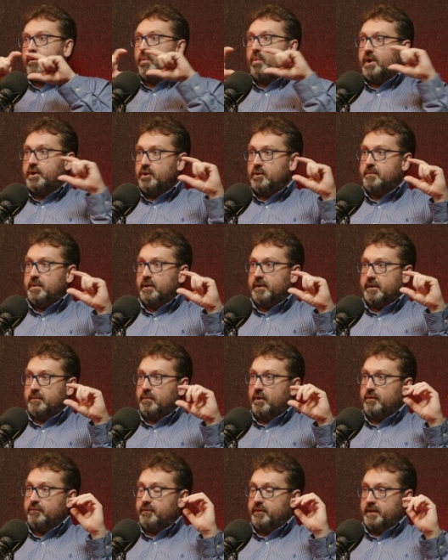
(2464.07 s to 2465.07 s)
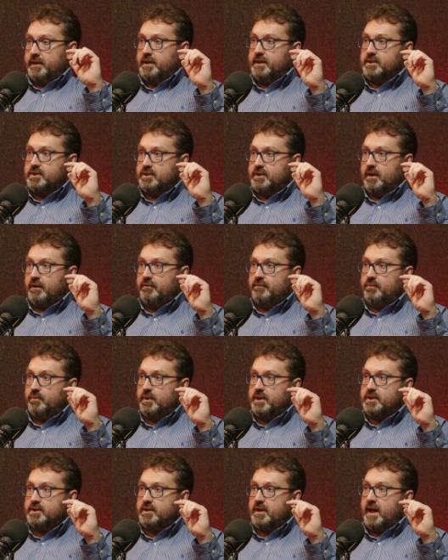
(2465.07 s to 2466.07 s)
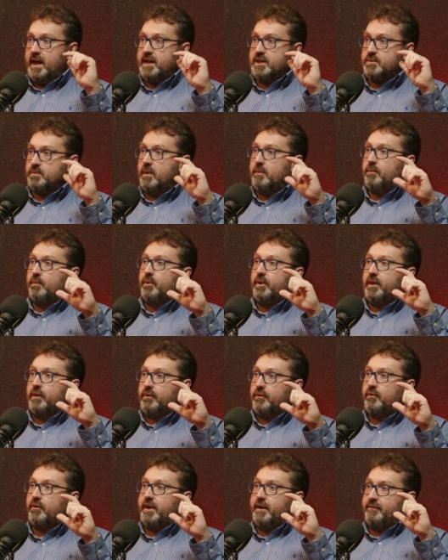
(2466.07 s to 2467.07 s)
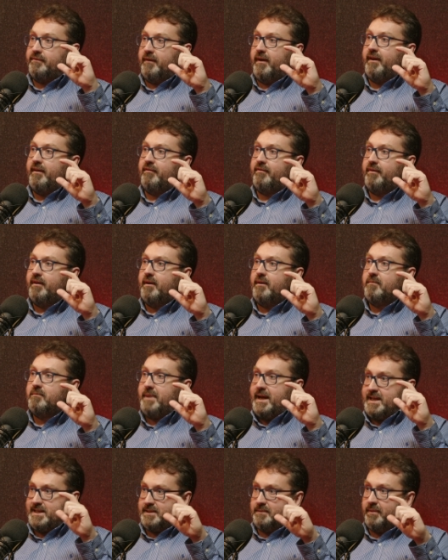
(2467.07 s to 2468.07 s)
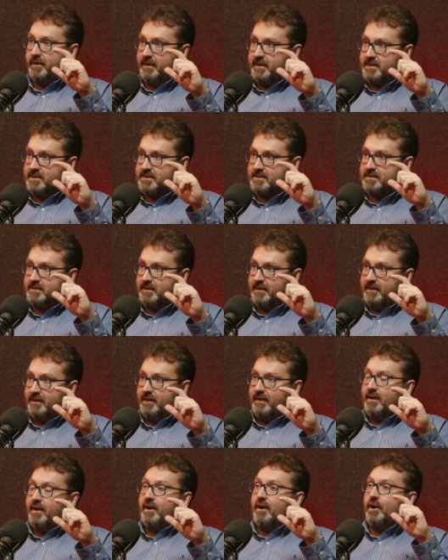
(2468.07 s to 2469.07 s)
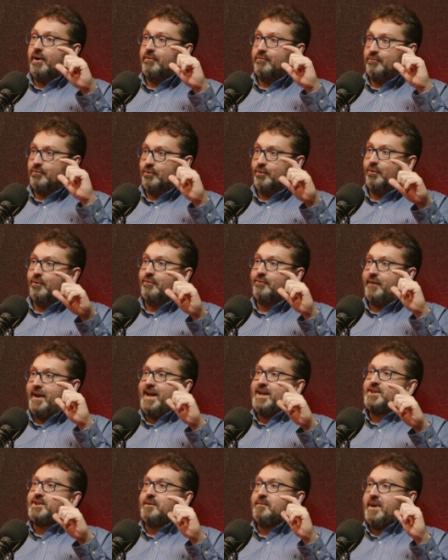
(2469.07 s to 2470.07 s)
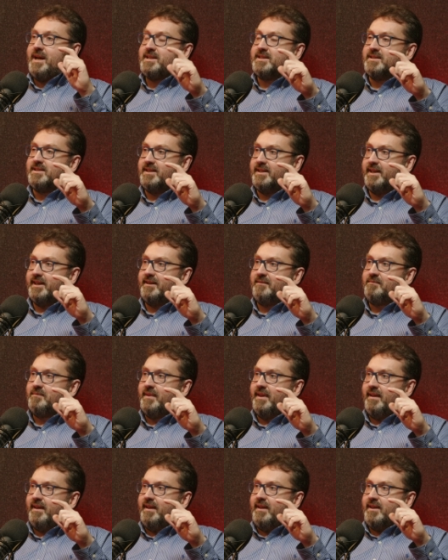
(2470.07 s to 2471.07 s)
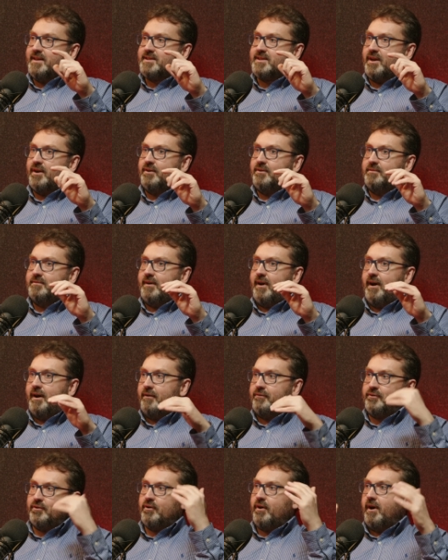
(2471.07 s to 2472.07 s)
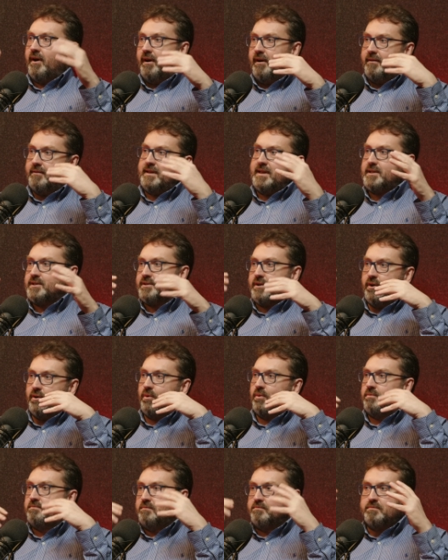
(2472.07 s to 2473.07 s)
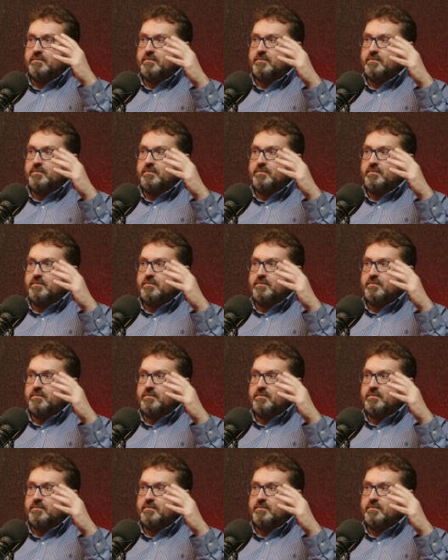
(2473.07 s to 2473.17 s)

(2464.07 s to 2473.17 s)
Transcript: a 1U building block for the disk shelf, which has 1.35 petabytes. Wow. Of raw Flash capacity in it. So after our internal